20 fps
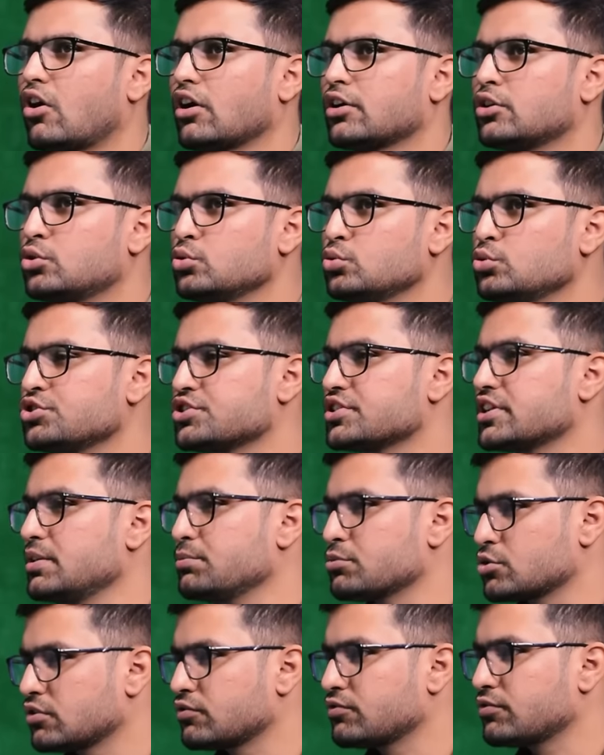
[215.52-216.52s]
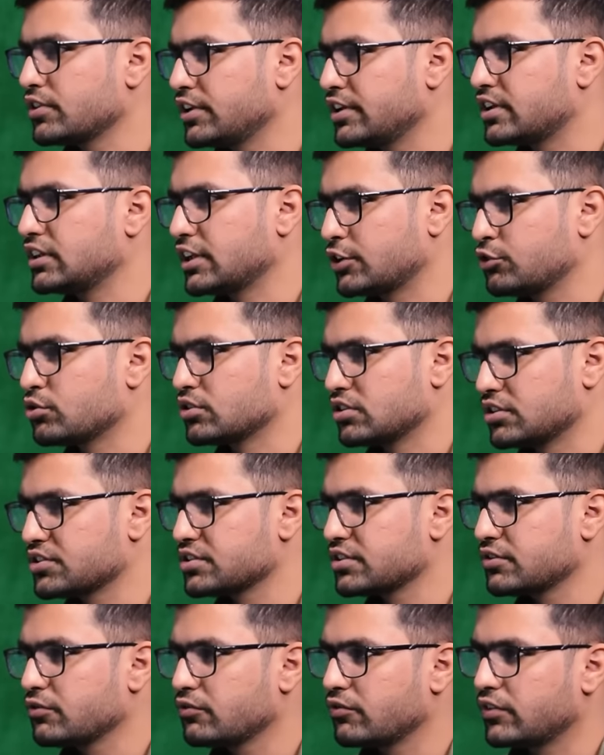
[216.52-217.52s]
got two streams of
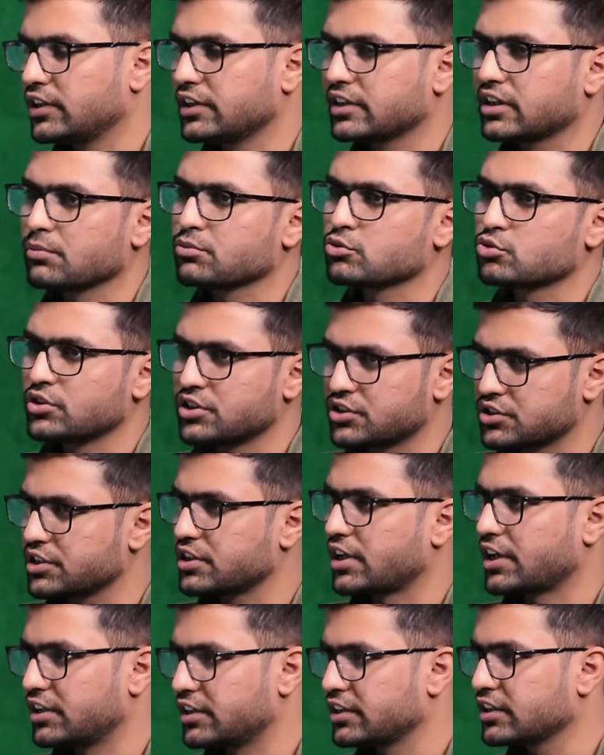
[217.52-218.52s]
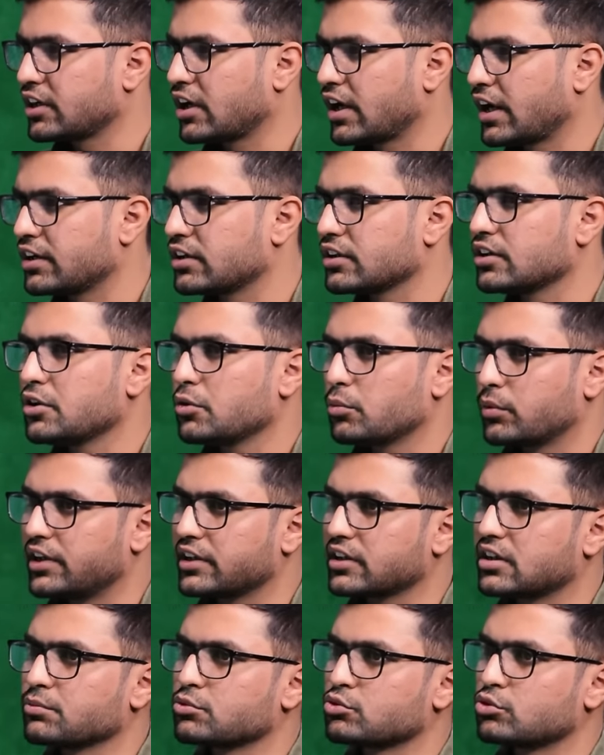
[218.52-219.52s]
intellectuals when it comes to history writing and when
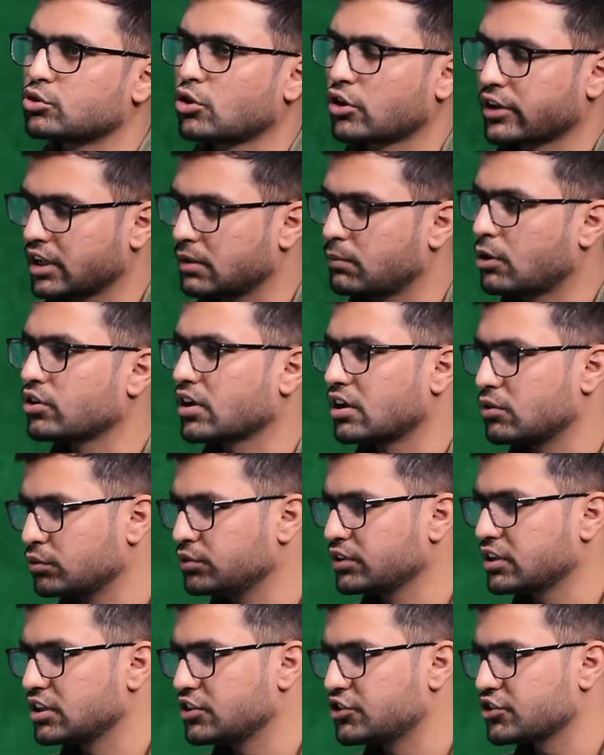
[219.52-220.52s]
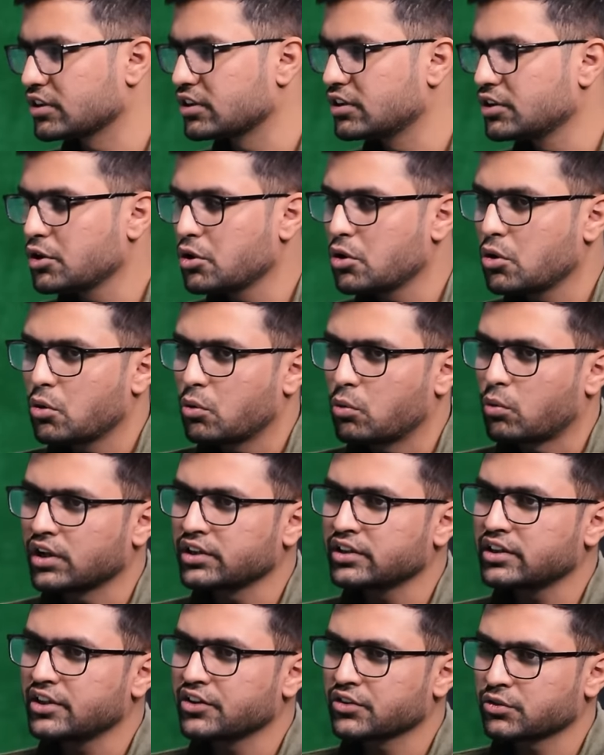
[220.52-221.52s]
it comes to talking about our own culture.
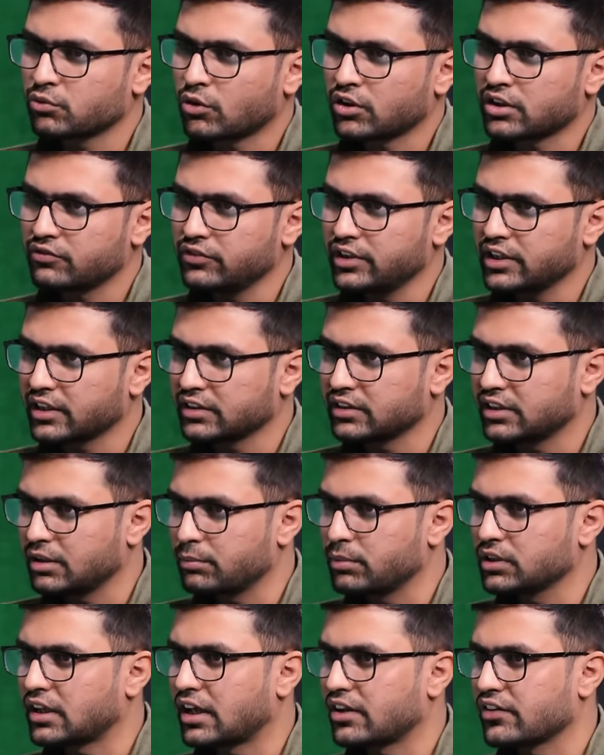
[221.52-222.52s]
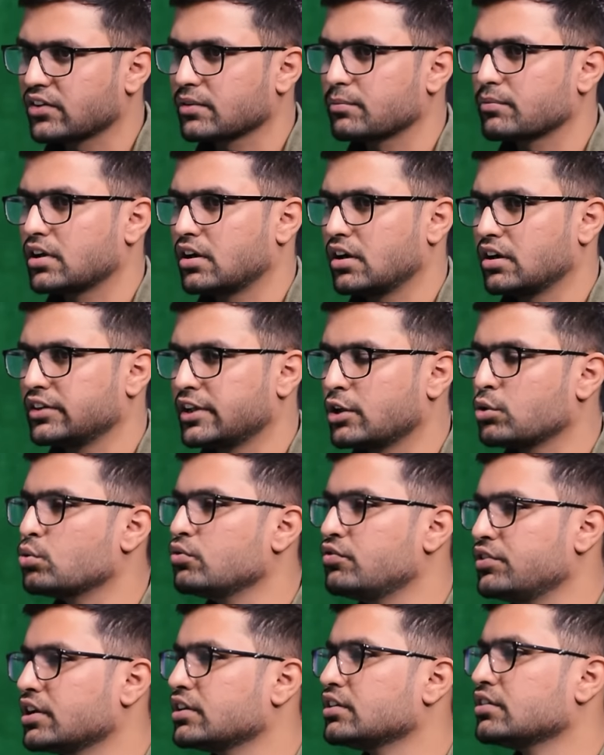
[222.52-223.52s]
One is what we can label as
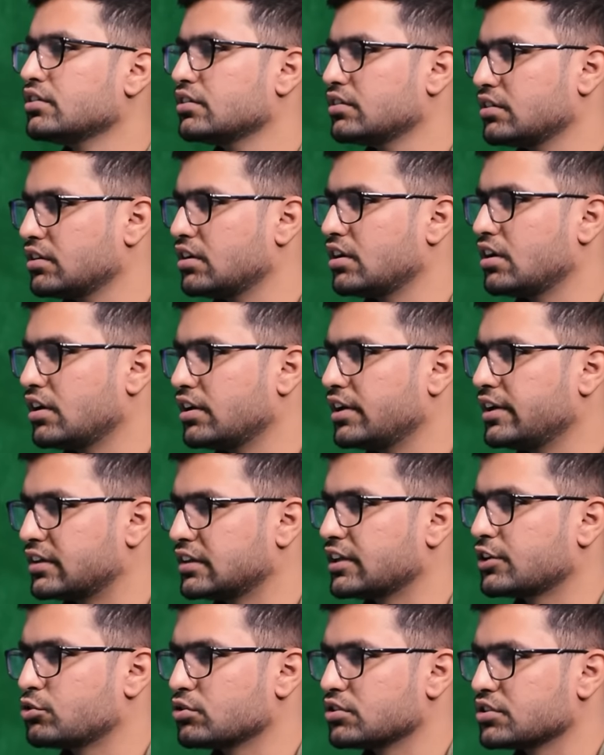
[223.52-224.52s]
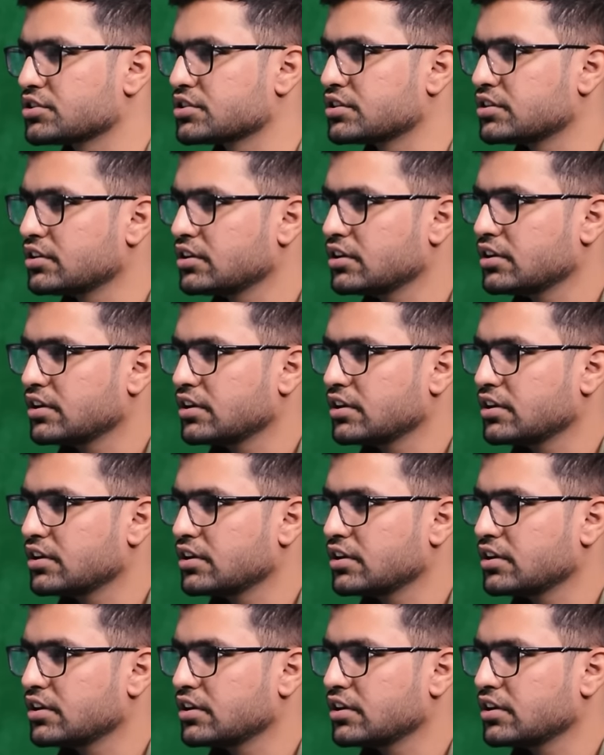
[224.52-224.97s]
Nehruvian intellectuals.